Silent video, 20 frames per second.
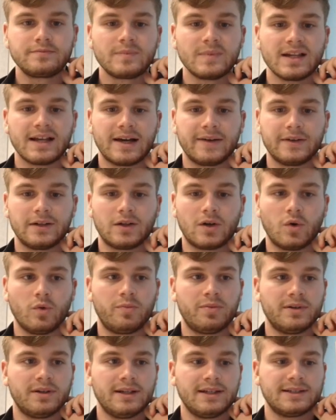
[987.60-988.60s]
I will
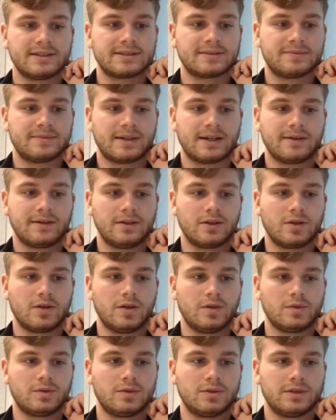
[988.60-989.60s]
open this. I will
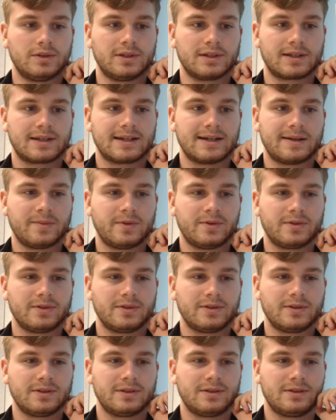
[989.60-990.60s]
go to the
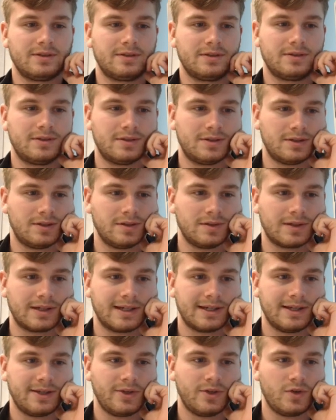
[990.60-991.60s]
common,
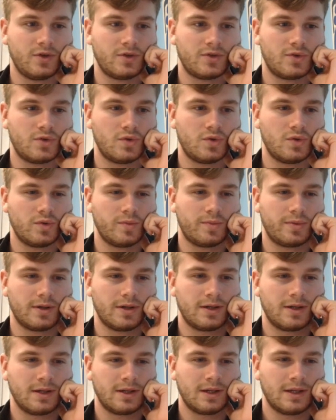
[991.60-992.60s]
okay, YouTube
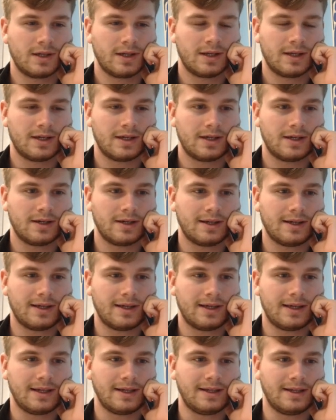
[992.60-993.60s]

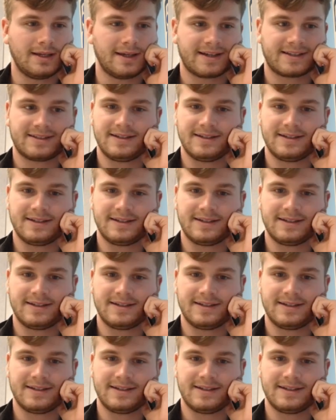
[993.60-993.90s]
ADX